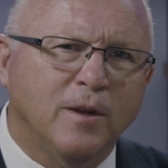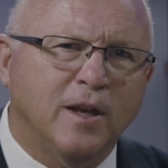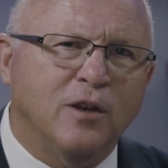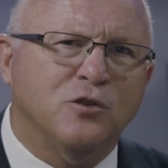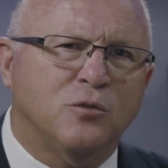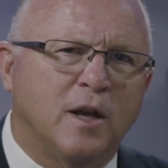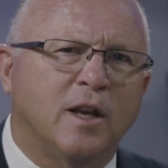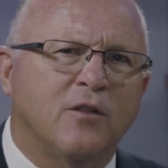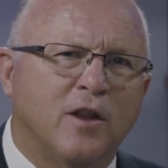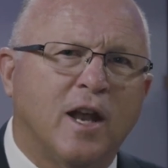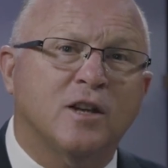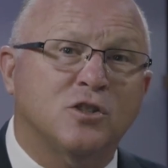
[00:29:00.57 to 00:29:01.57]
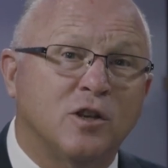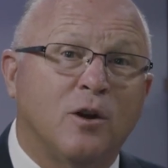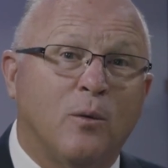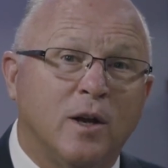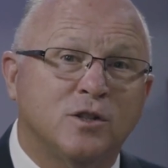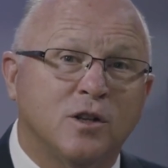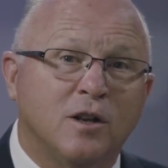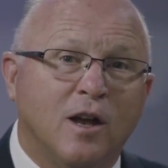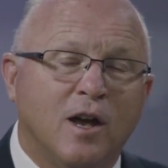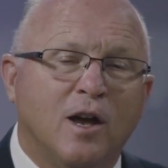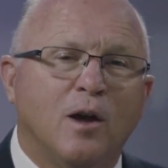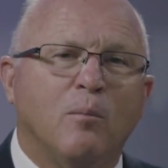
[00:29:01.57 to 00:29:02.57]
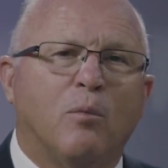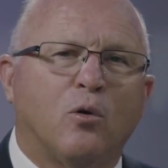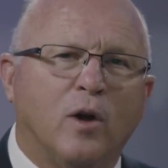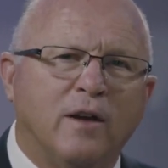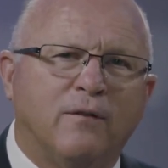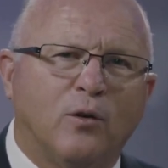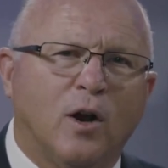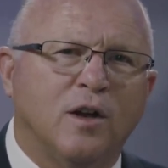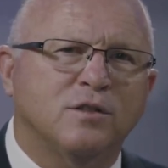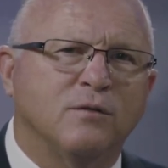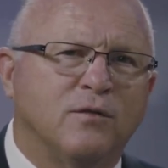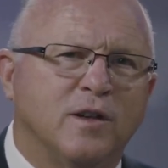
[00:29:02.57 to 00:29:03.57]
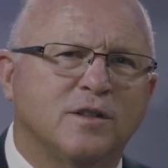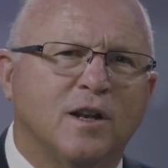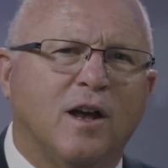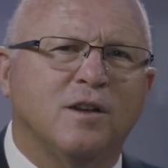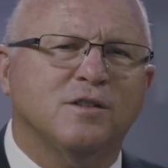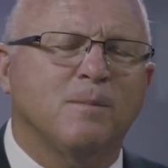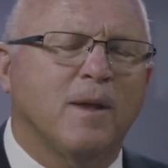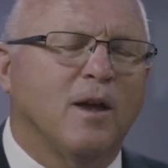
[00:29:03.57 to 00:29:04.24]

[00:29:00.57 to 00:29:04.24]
in training the next generation. Pray for us, visit us.